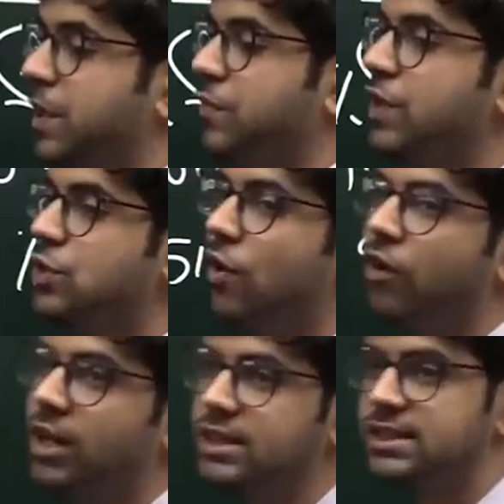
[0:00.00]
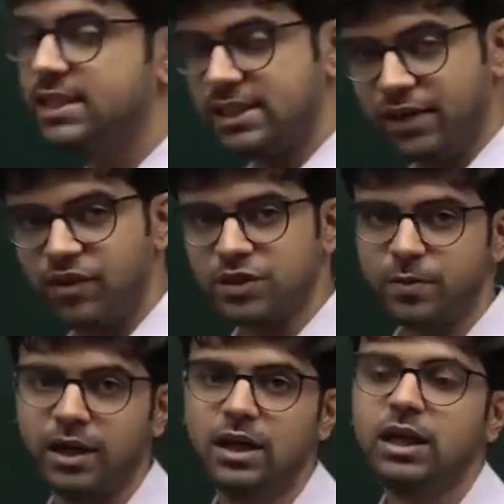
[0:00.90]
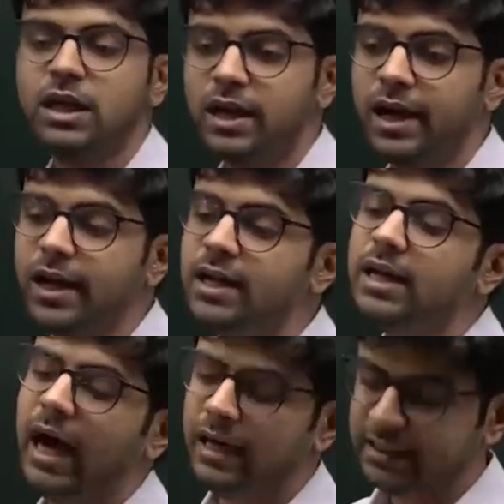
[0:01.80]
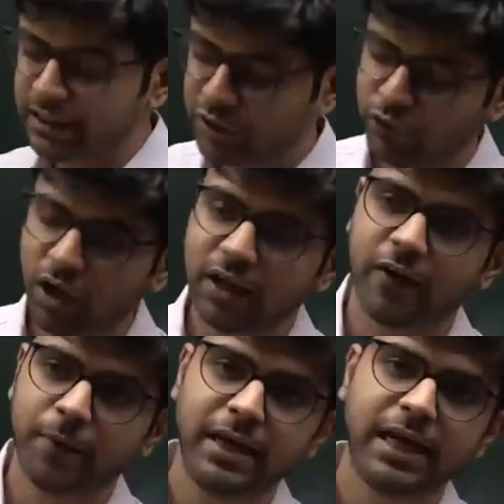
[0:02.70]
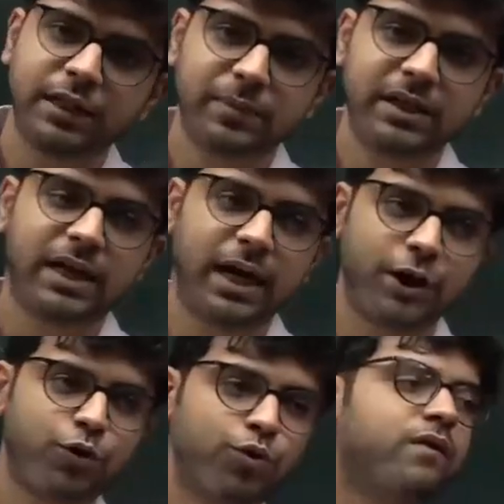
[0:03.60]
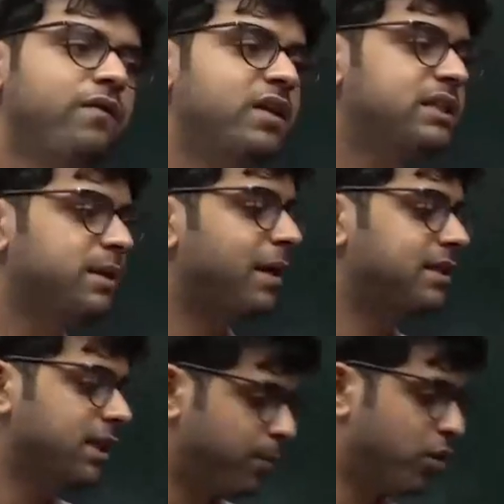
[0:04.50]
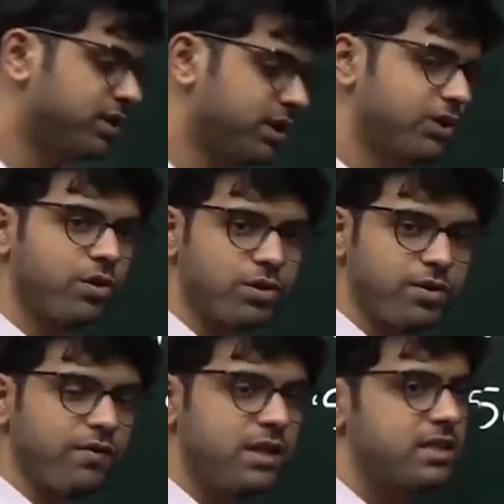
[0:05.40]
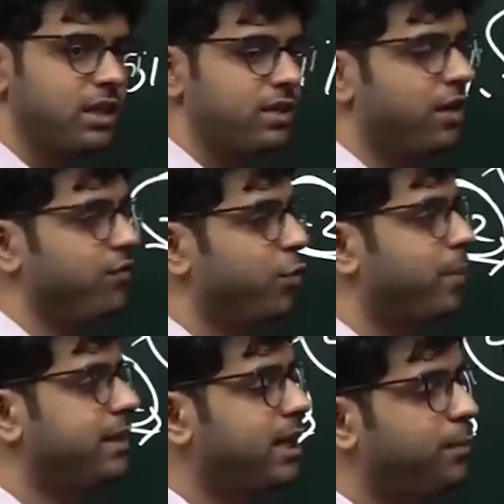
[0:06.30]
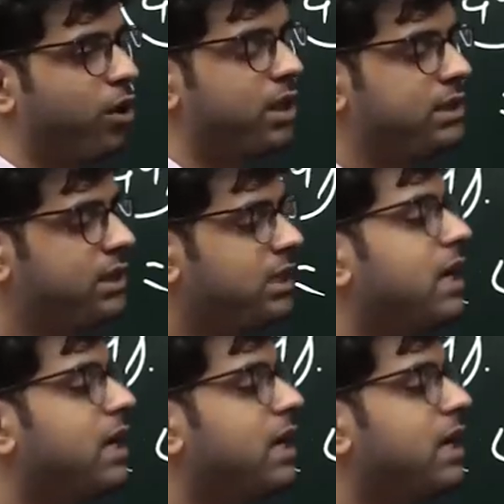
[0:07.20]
We saw what is disinvestment. Right? And this is what government has been trying to do. We will see budget policies also. We will see a few budget policies